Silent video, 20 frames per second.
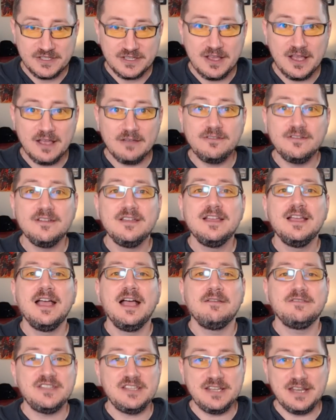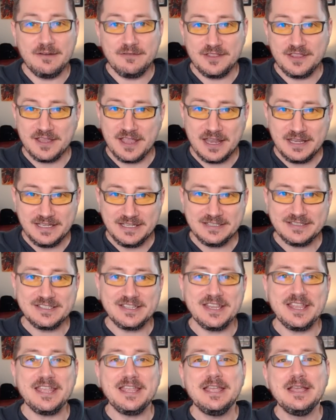enough. I've seen everything I need to
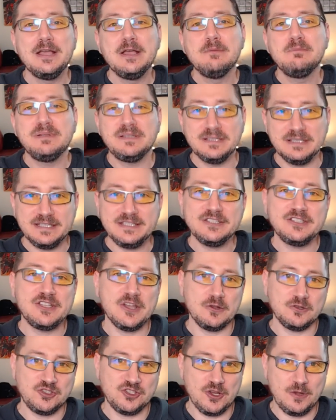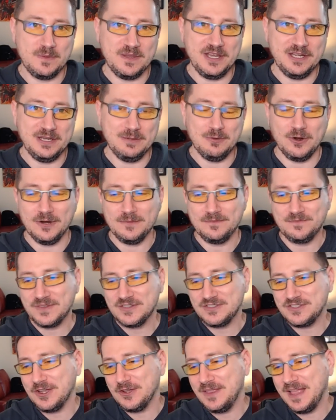see. Please don't show me anymore.
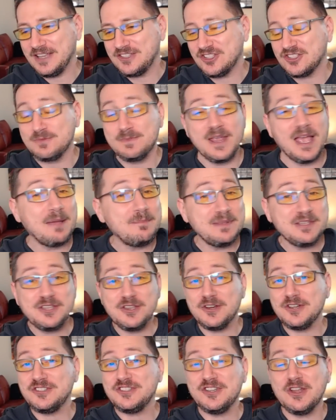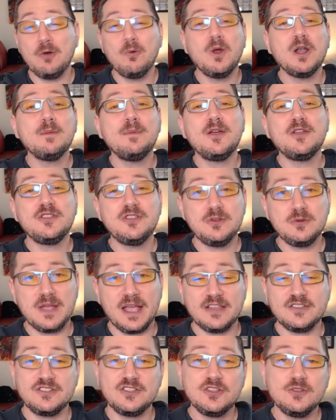So that's just me. I'd be curious to know what about you
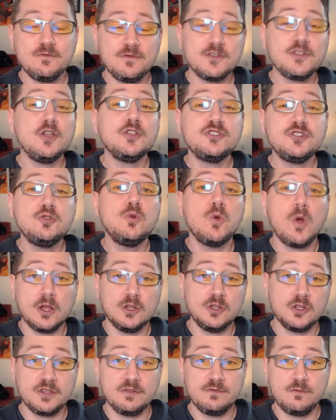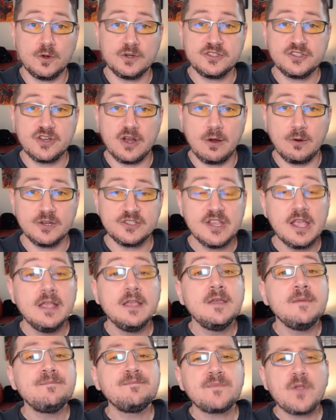guys? For those of you who are looking forward to Star Wars,
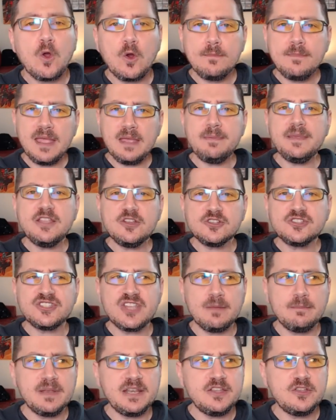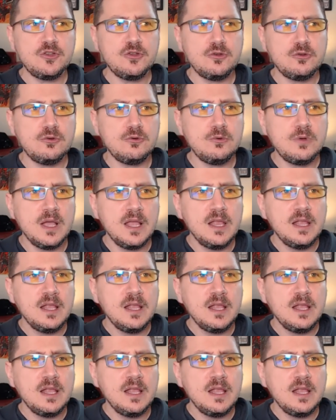or maybe you're somebody who